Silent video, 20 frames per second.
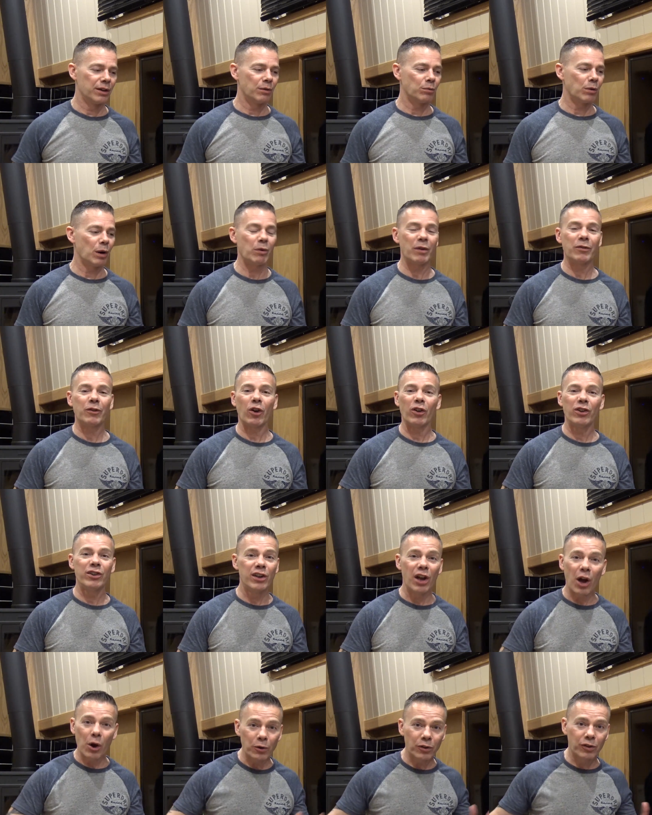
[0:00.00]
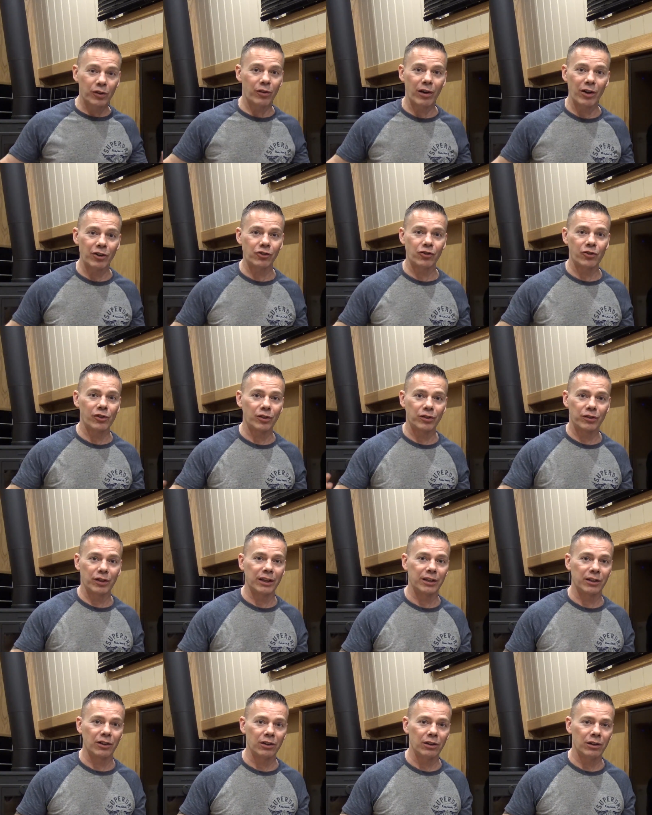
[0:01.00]
where we've got no terrestrial
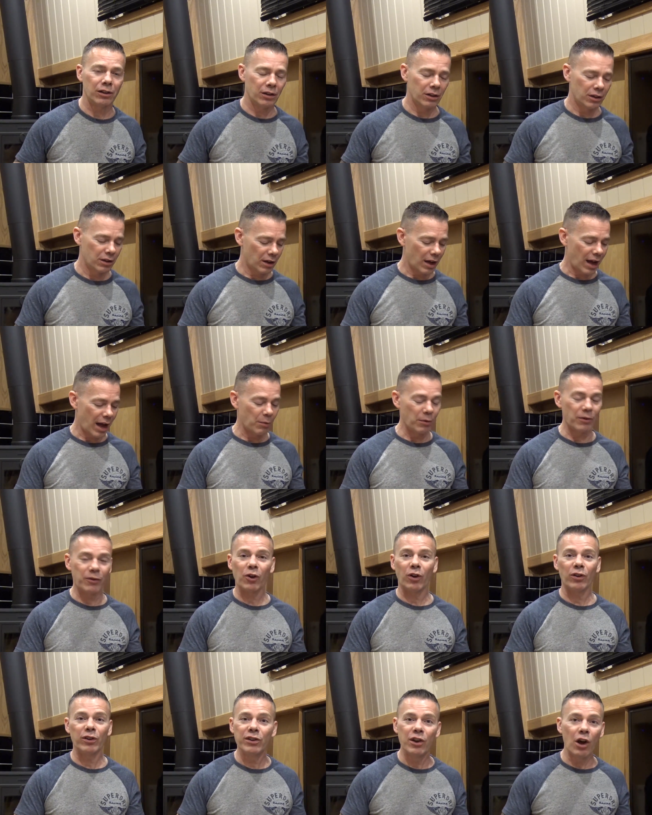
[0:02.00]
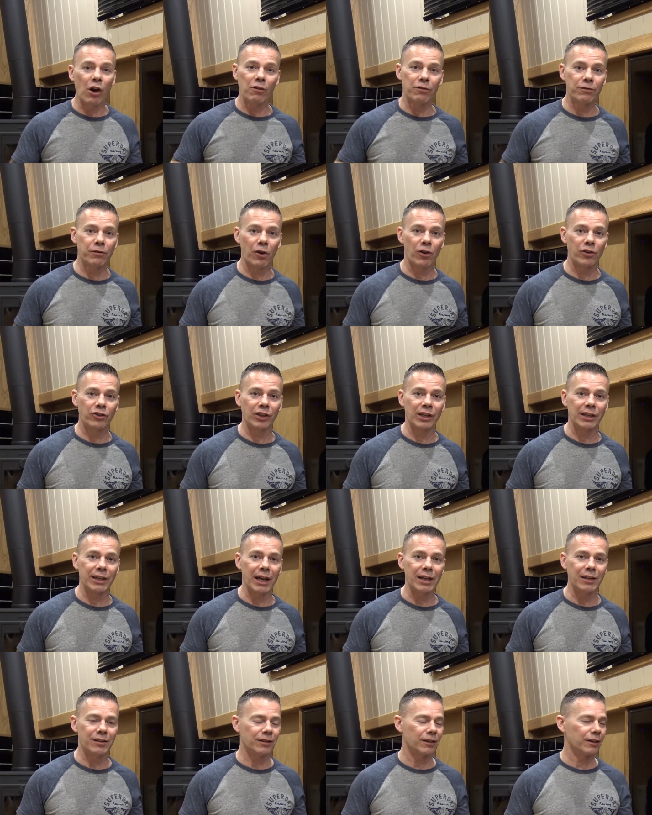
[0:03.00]
signal and we've got no 4G
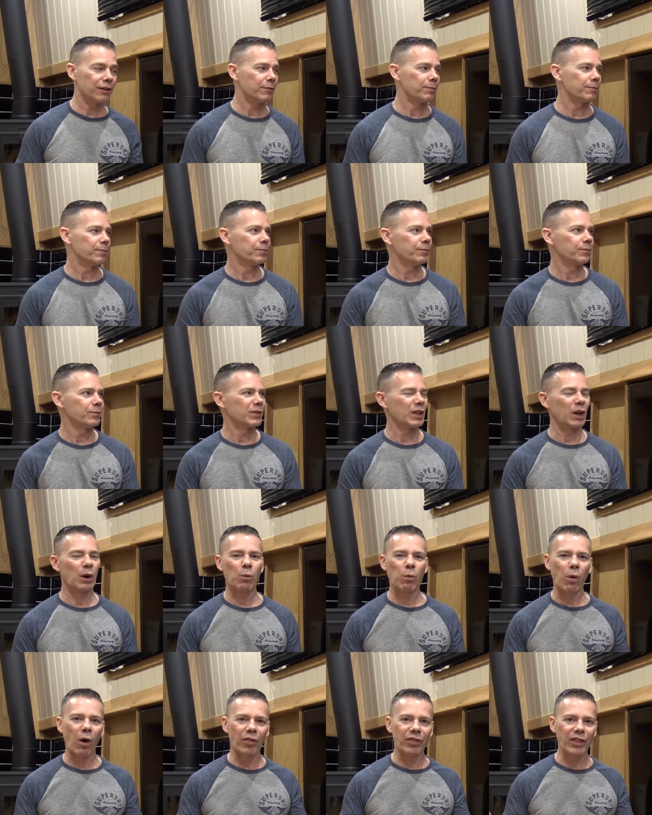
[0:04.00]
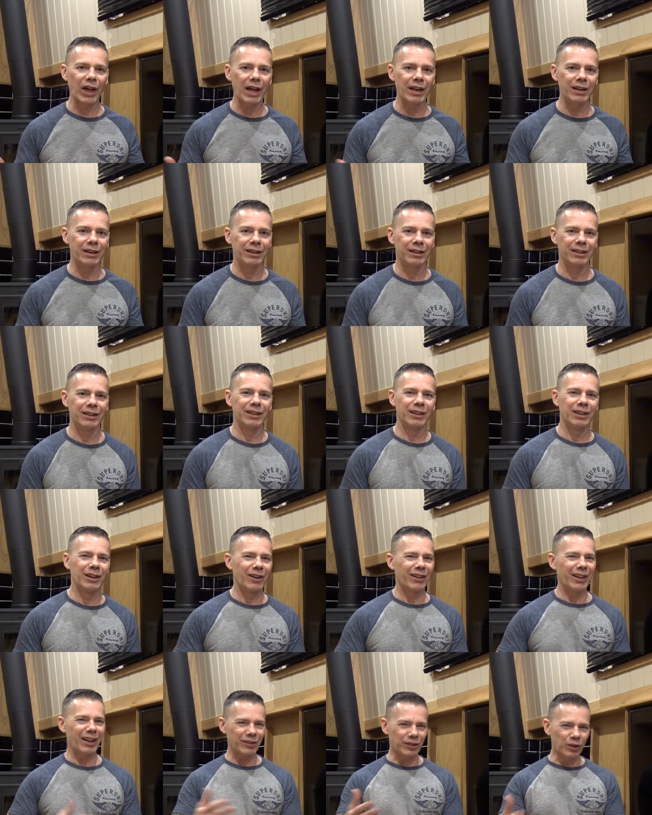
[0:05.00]
data. What then?
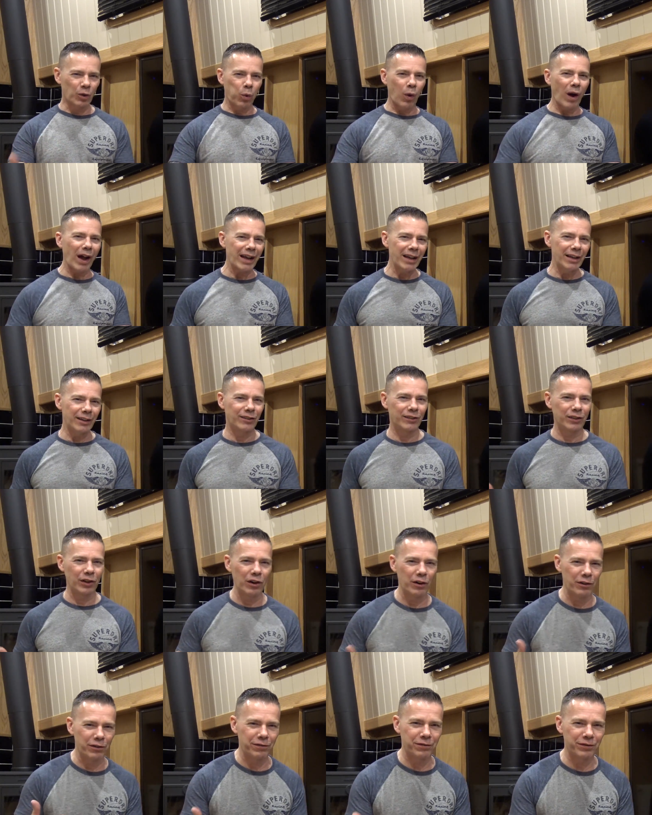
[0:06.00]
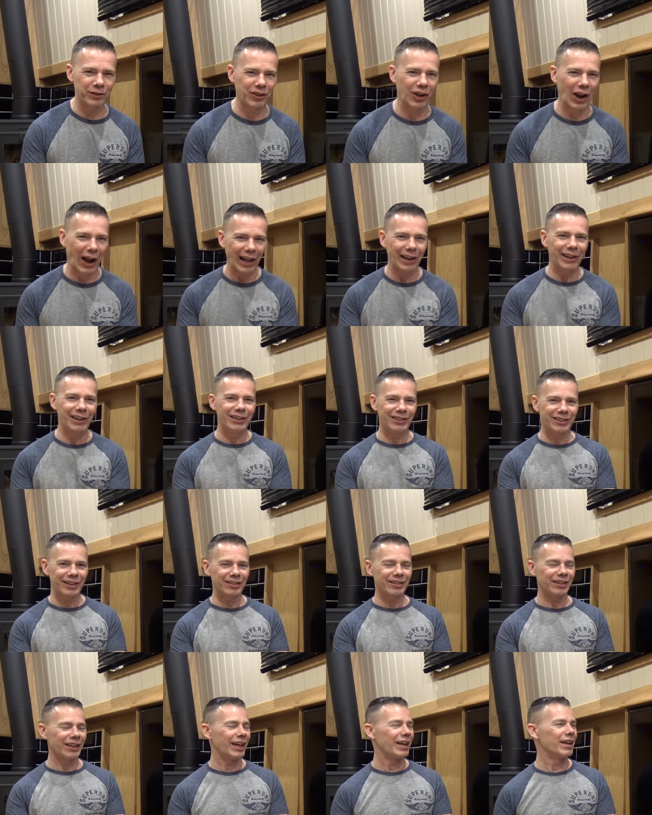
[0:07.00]
That's quite a tough challenge,
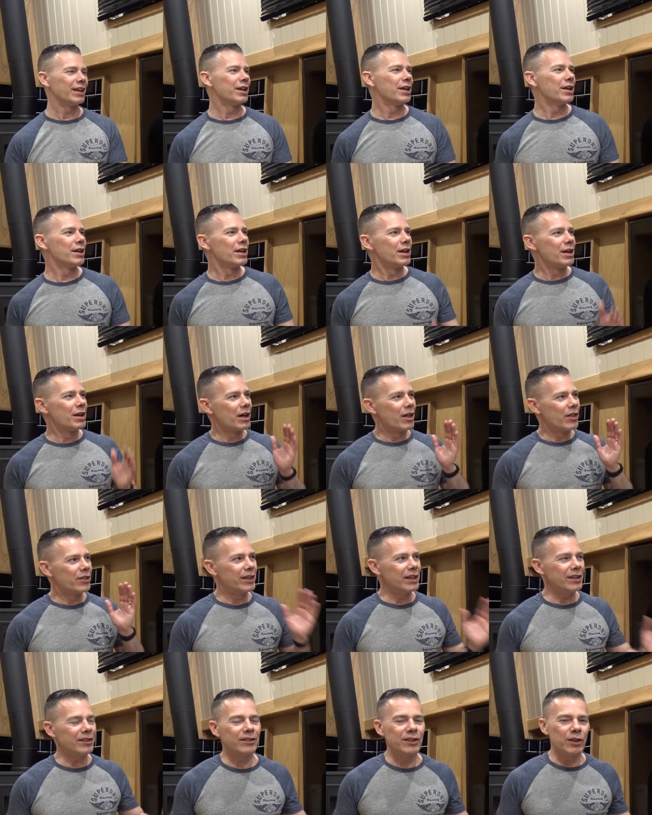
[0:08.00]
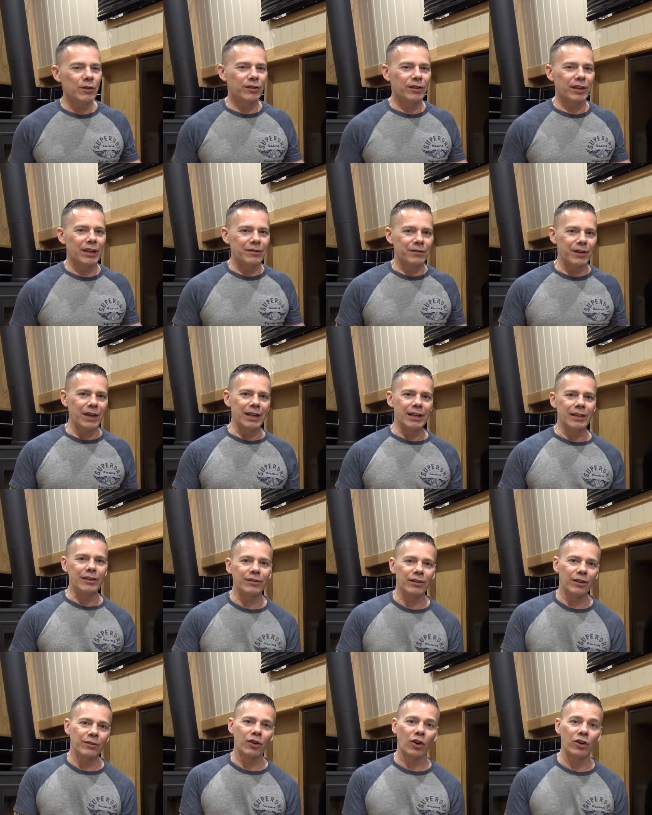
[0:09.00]
isn't it? These new
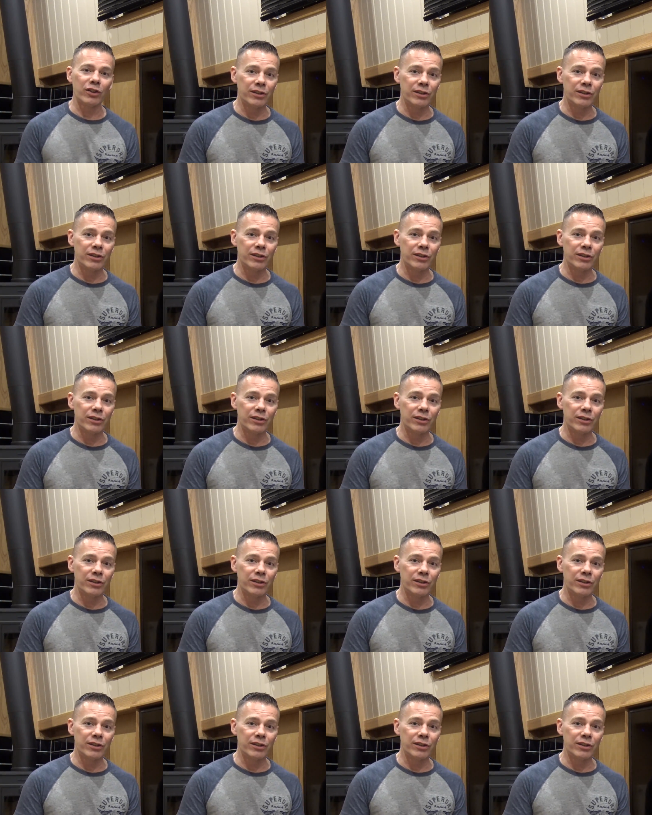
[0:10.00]
TVs have got